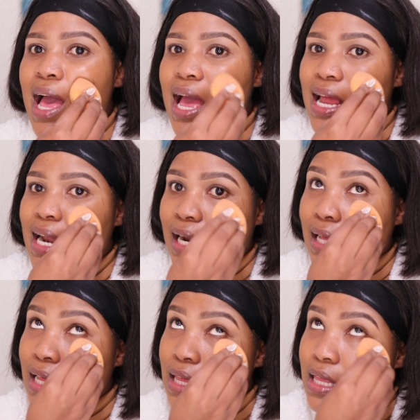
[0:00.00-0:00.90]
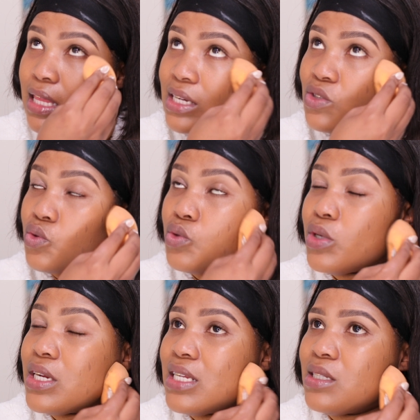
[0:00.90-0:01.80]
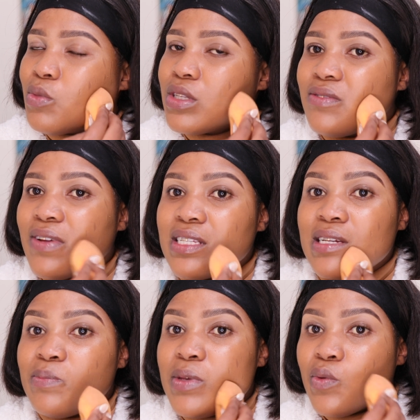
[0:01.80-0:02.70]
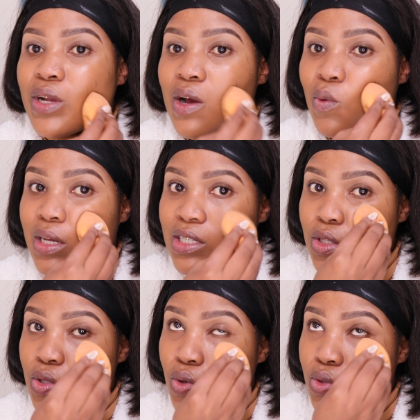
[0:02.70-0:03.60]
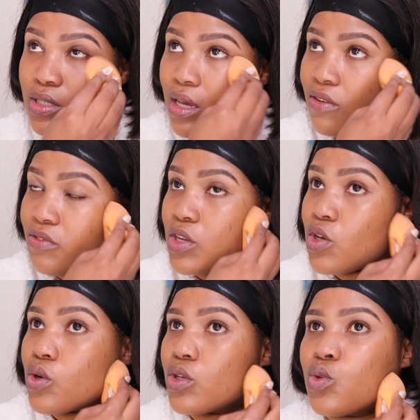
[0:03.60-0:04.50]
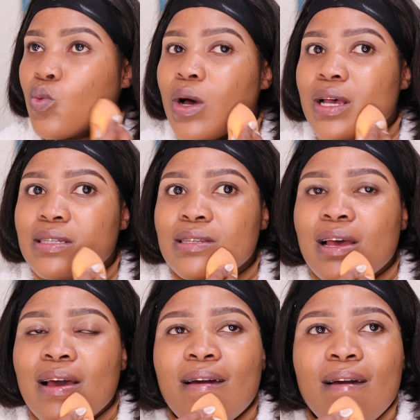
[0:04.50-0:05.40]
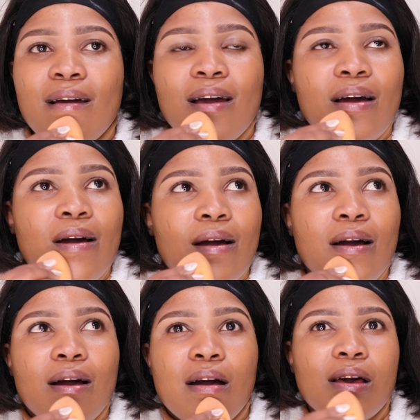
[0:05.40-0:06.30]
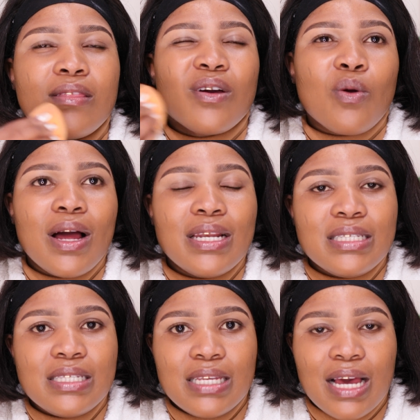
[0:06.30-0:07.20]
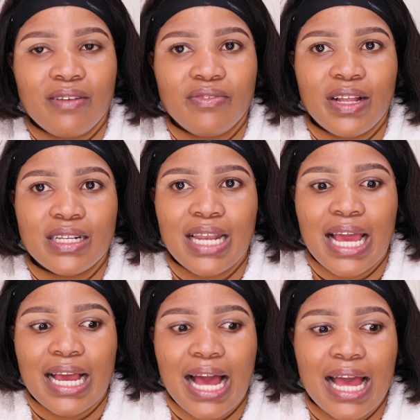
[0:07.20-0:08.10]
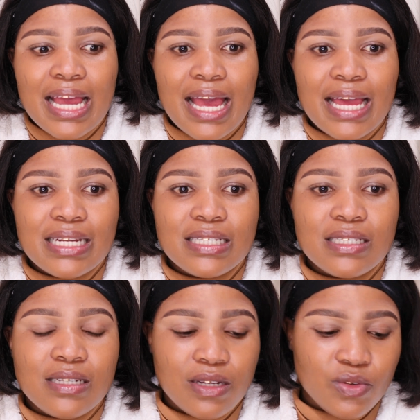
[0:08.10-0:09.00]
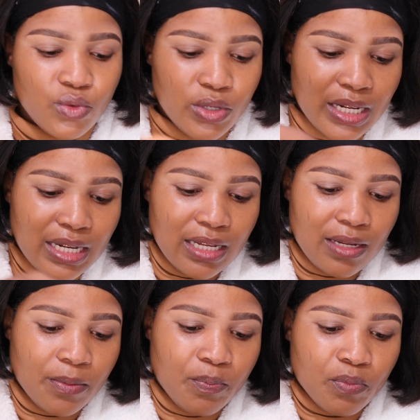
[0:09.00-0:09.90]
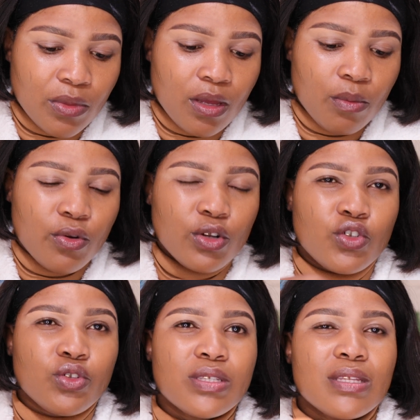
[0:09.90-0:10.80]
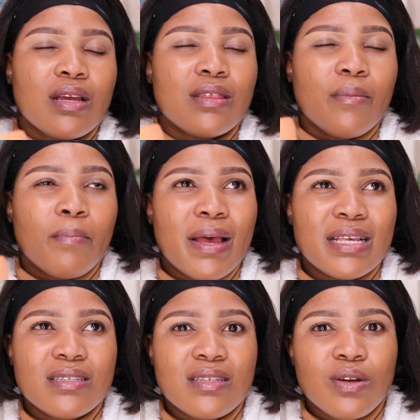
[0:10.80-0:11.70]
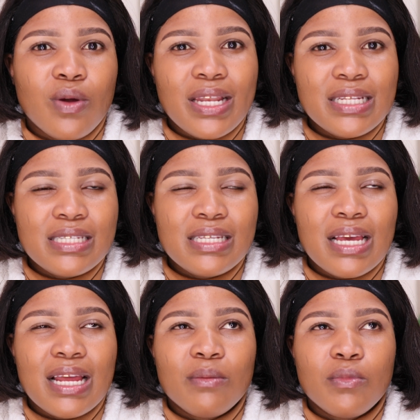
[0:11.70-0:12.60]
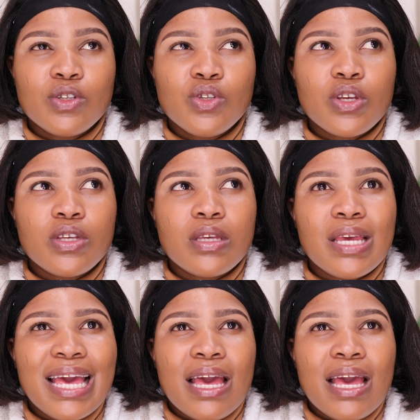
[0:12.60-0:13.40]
And another thing that really demotivated me when I watched those videos was the quality. I felt like I hadn't really produced the best quality, and I'm not talking